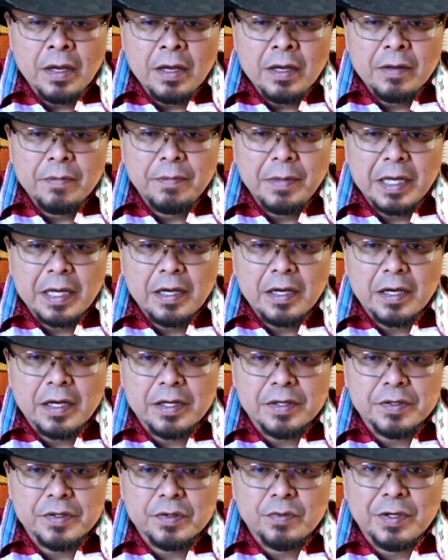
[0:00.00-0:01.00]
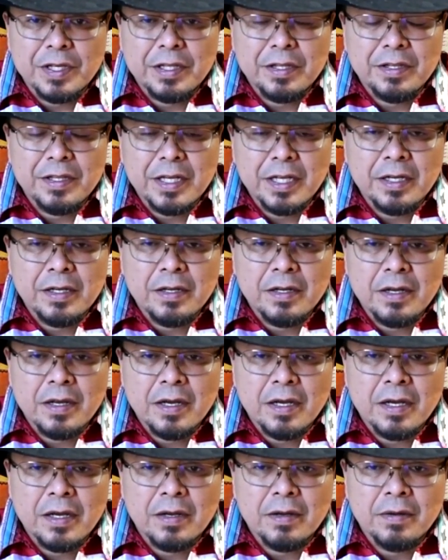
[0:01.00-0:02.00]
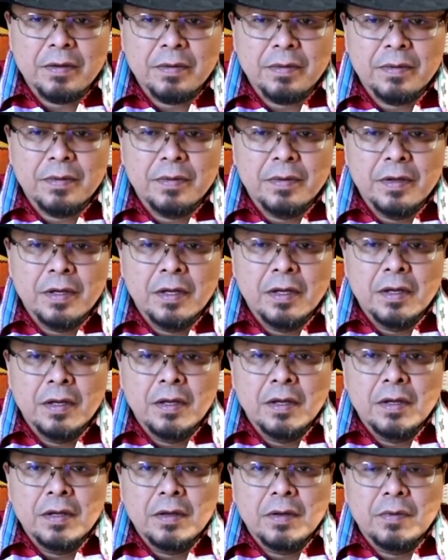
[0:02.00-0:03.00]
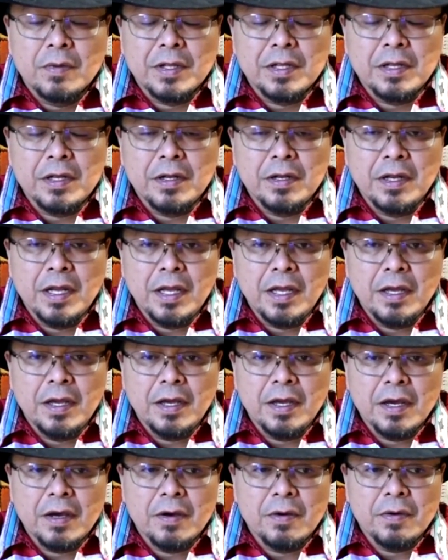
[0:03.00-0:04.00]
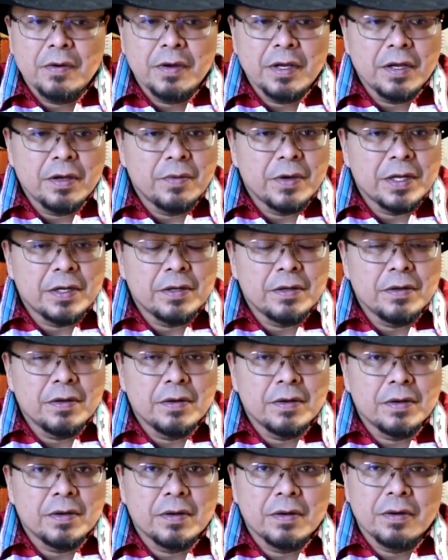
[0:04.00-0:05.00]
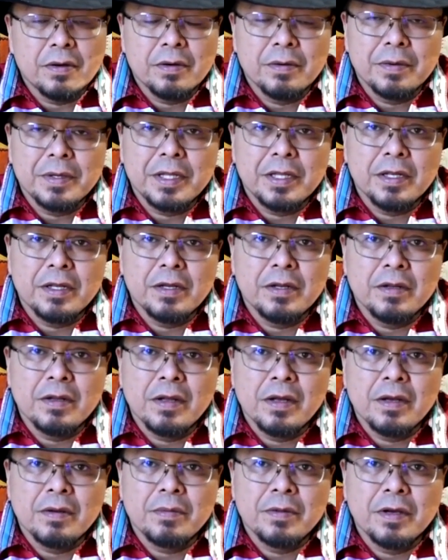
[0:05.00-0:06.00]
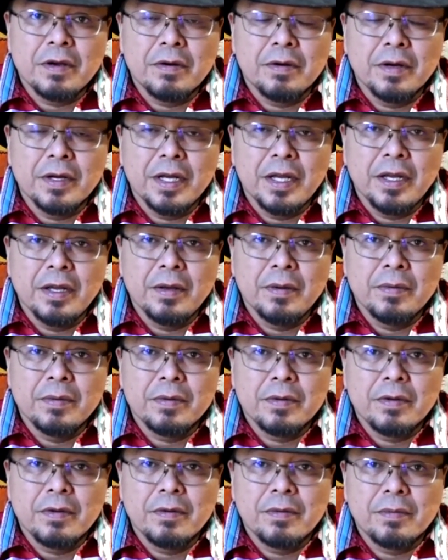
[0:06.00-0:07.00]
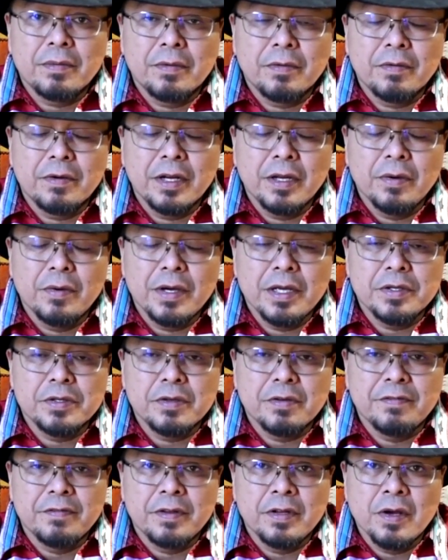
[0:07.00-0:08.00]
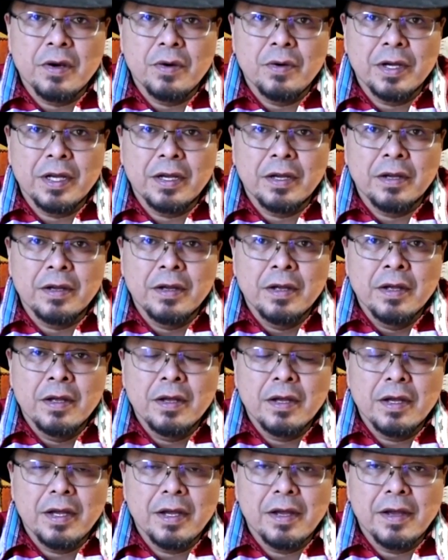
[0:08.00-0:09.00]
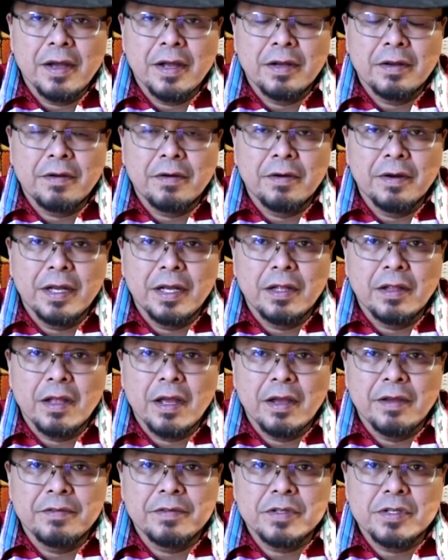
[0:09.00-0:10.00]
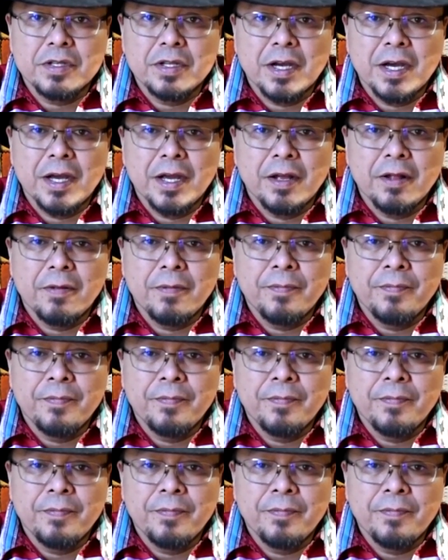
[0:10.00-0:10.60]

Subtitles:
Because within Nihia Uiwin, or within the Cree ways of knowing and Cree lifestyle,